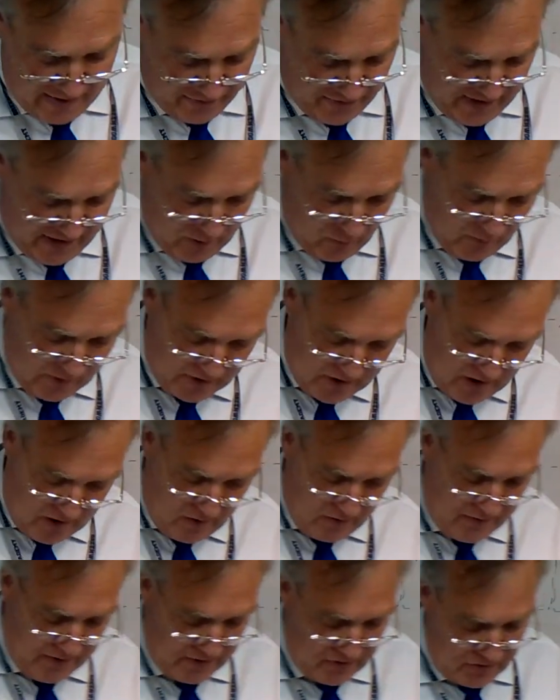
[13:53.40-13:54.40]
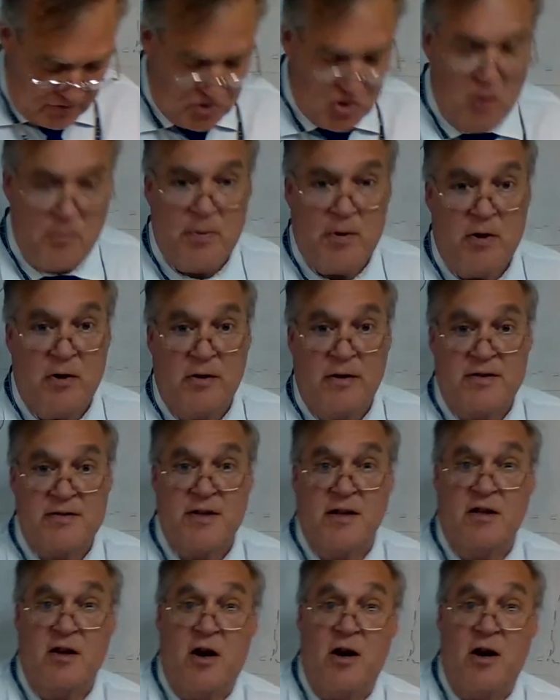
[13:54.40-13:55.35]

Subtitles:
I think we know that Jupiter is the